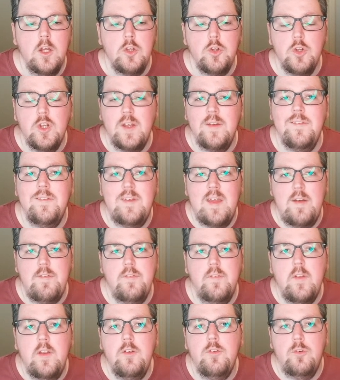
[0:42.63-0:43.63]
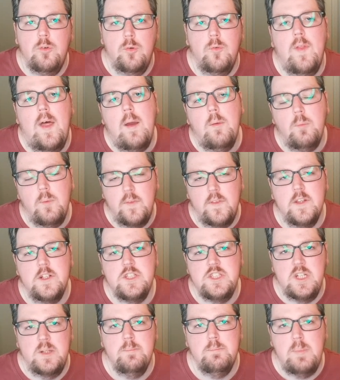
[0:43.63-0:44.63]
you can definitely do that with the
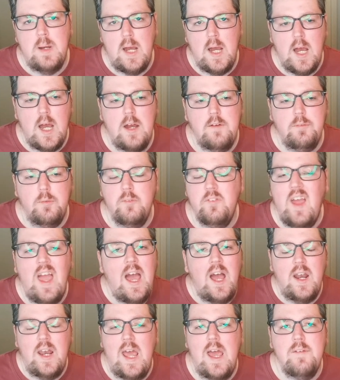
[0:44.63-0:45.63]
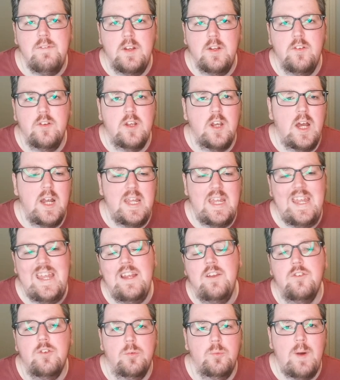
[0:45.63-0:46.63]
gym path without having to kind of
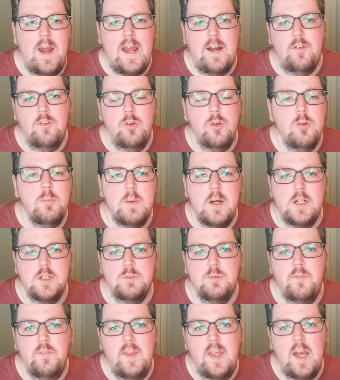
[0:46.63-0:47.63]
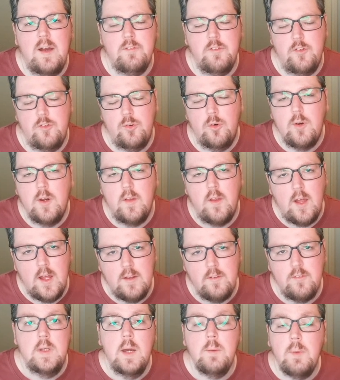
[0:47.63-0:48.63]
interact too much with the other storylines.
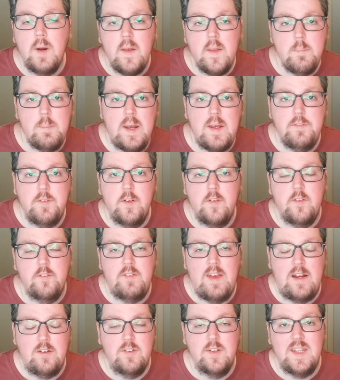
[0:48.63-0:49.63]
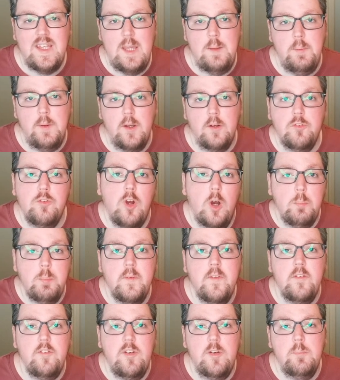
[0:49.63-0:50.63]
Now, one of the benefits of actually keeping on top
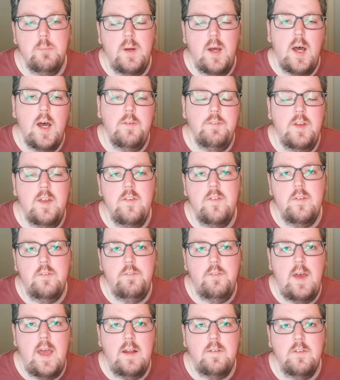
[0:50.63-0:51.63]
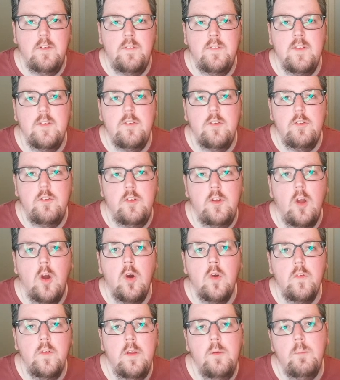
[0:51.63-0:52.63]
of the gym path is the fact that this is the
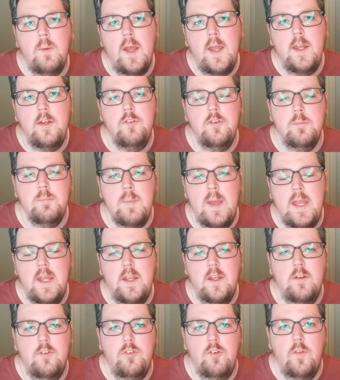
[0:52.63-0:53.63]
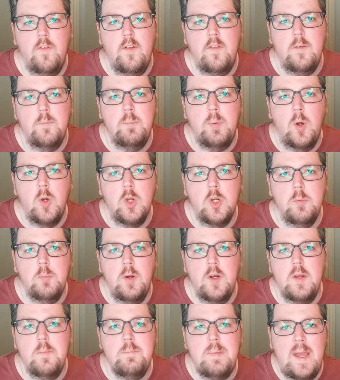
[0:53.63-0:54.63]
only way to make it so that the
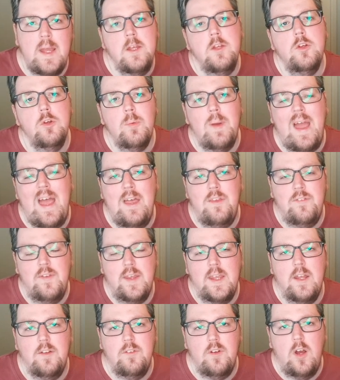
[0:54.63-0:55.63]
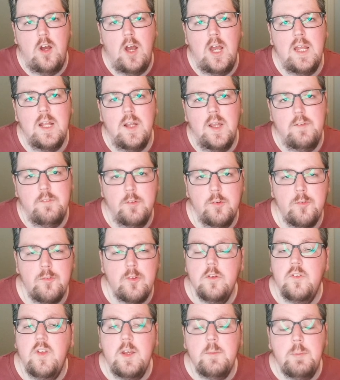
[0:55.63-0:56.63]
Pokemon obey you as they get to higher levels.
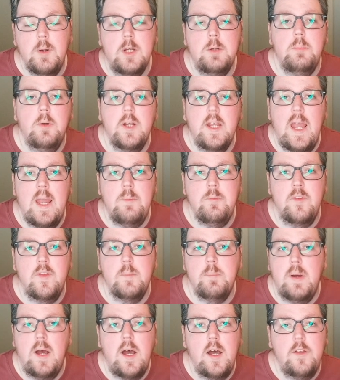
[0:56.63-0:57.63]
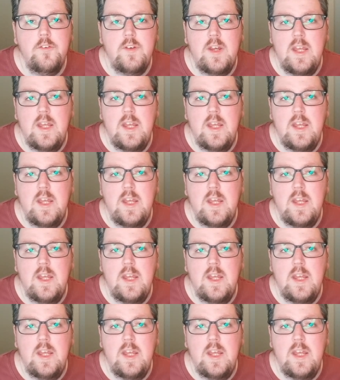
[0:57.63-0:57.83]
So like Pokemon games in the past,